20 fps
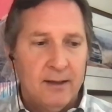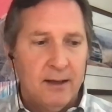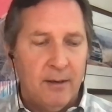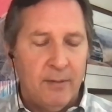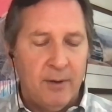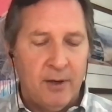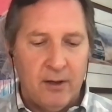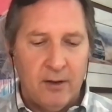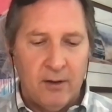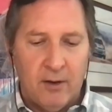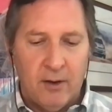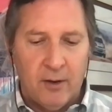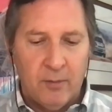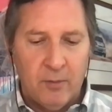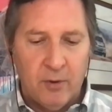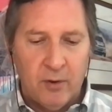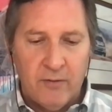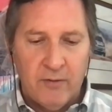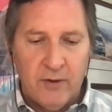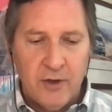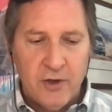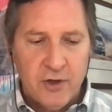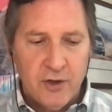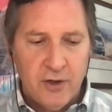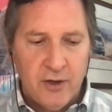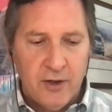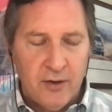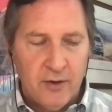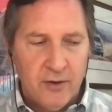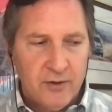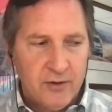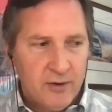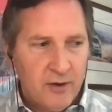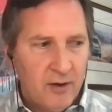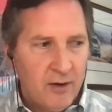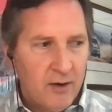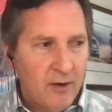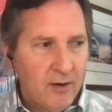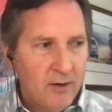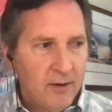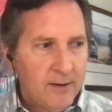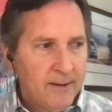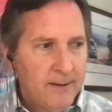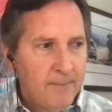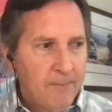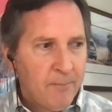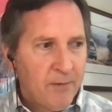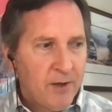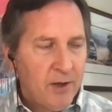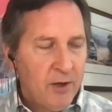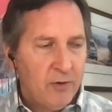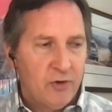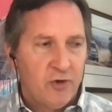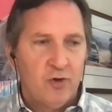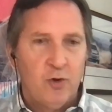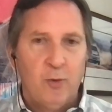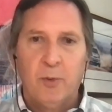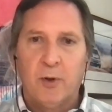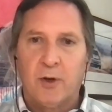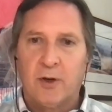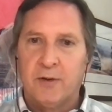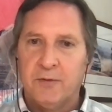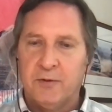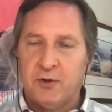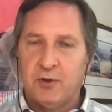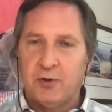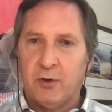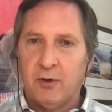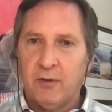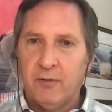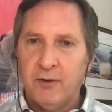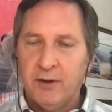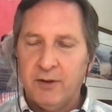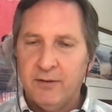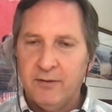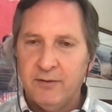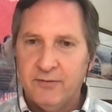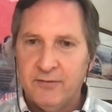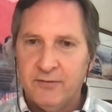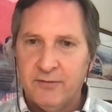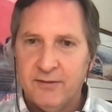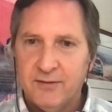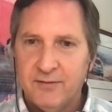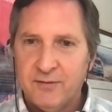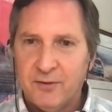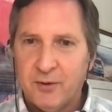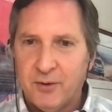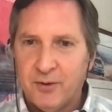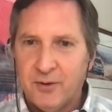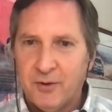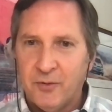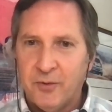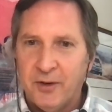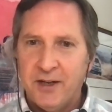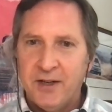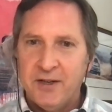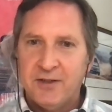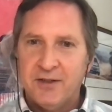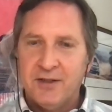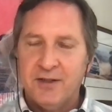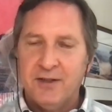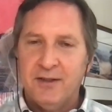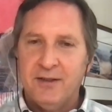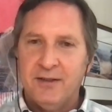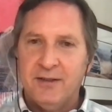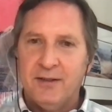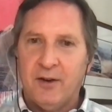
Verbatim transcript: I mean, automotive engineers are you know super conservative for a reason.